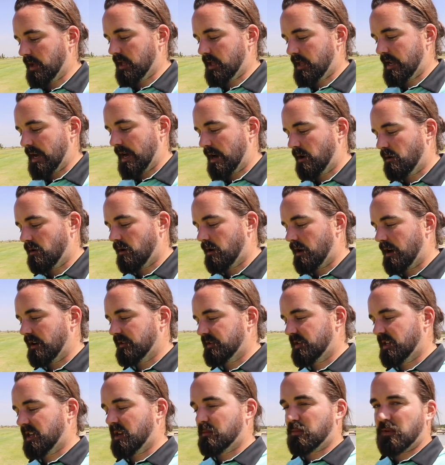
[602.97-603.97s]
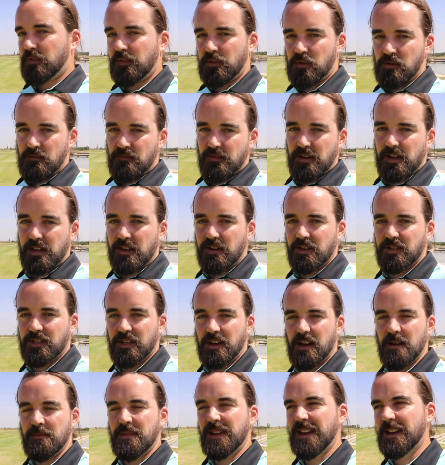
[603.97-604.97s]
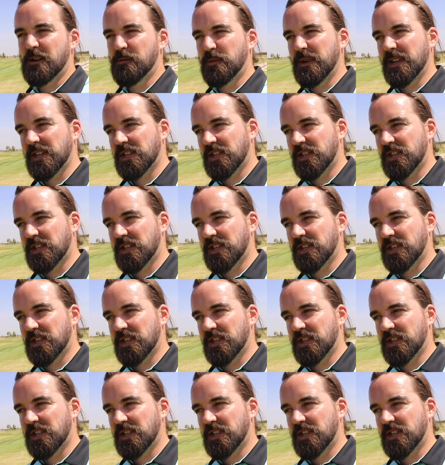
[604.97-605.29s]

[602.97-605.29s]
Now, I've said it before in videos that I'm a little bit